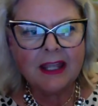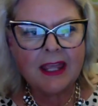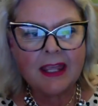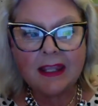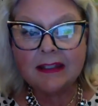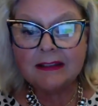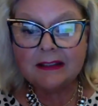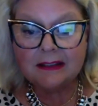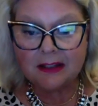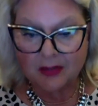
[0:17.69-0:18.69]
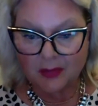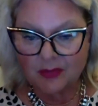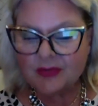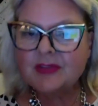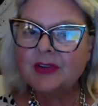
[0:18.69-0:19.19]
and the
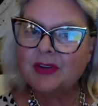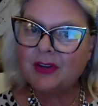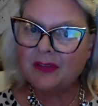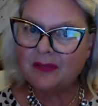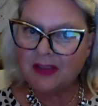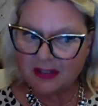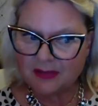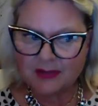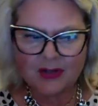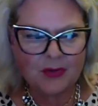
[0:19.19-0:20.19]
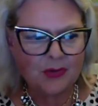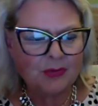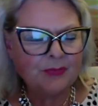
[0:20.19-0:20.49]
host of this show.